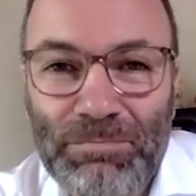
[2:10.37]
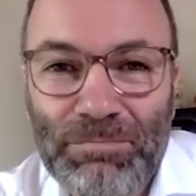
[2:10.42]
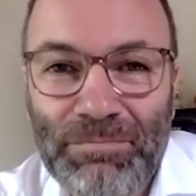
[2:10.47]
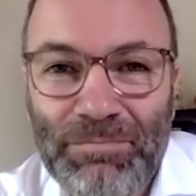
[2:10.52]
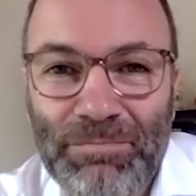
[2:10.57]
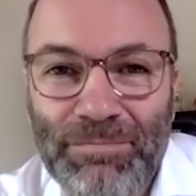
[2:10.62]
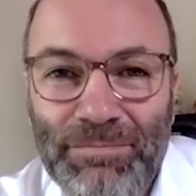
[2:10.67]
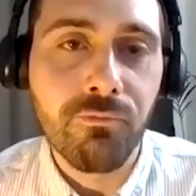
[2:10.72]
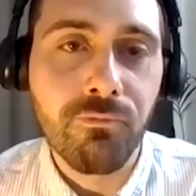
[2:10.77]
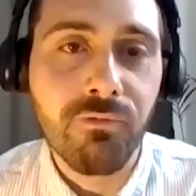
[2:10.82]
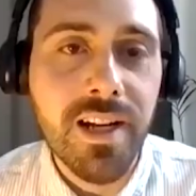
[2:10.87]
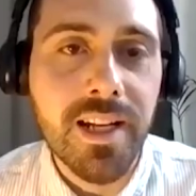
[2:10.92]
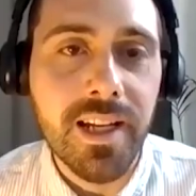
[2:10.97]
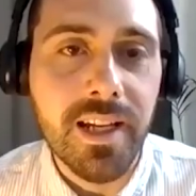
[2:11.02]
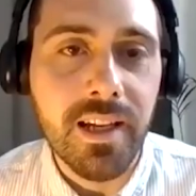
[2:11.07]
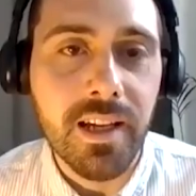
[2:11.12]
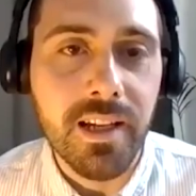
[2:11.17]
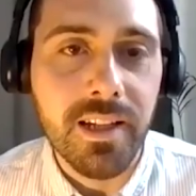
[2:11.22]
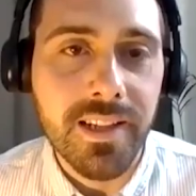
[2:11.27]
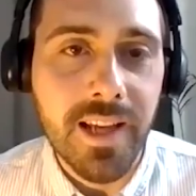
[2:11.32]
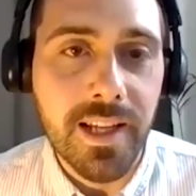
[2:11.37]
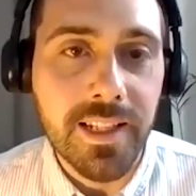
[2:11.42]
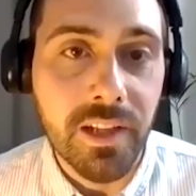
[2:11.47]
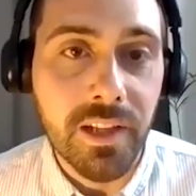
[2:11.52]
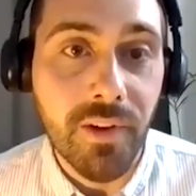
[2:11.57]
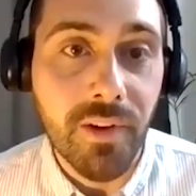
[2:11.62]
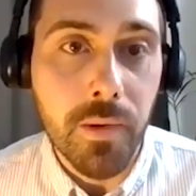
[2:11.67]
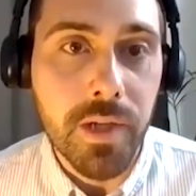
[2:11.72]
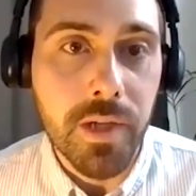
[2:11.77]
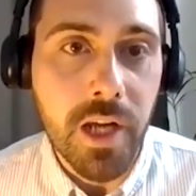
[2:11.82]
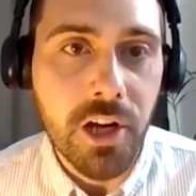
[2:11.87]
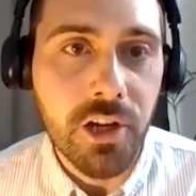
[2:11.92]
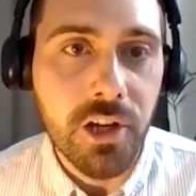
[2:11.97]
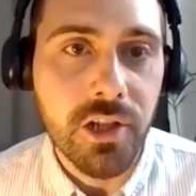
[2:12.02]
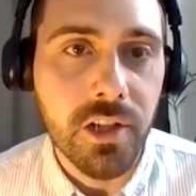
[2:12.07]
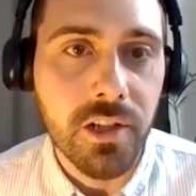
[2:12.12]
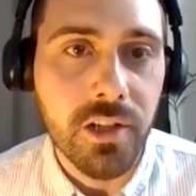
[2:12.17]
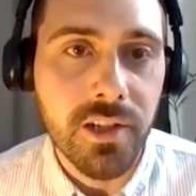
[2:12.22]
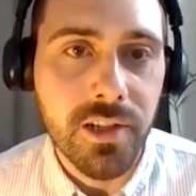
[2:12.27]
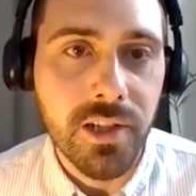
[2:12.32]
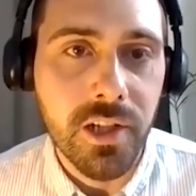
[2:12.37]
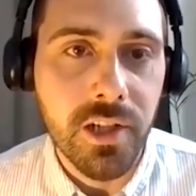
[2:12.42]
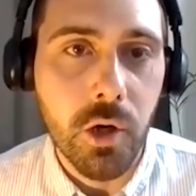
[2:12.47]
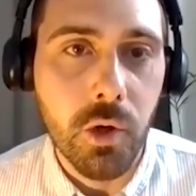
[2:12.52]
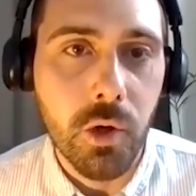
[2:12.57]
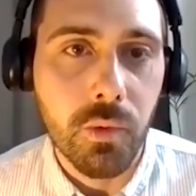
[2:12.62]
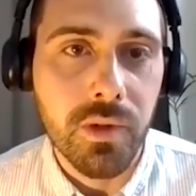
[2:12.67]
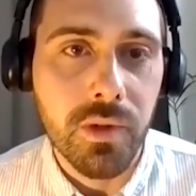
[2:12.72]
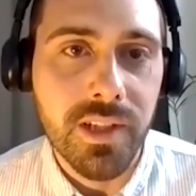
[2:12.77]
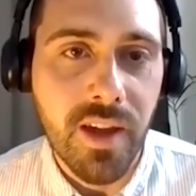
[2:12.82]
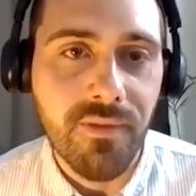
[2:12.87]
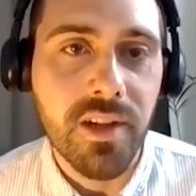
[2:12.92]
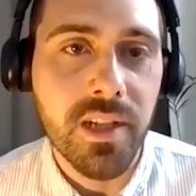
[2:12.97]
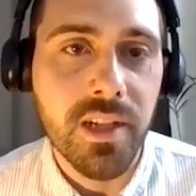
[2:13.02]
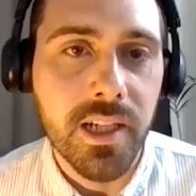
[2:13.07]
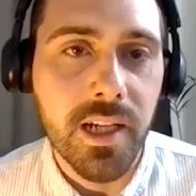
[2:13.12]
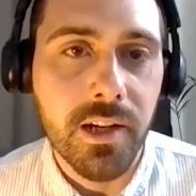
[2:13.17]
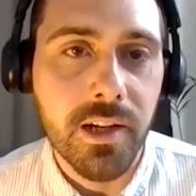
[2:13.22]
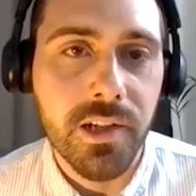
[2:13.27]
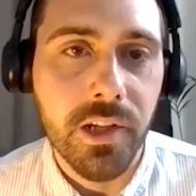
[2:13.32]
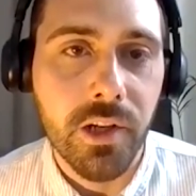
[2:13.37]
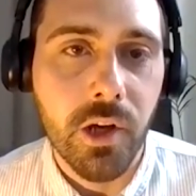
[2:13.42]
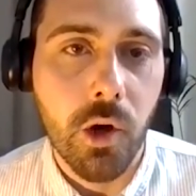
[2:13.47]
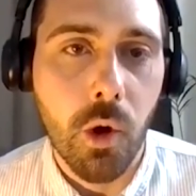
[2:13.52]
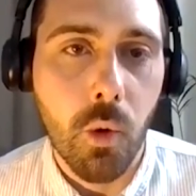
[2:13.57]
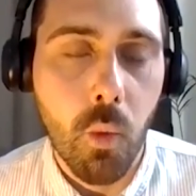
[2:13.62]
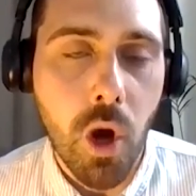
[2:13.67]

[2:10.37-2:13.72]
And that really set the foundation stone 70 years ago.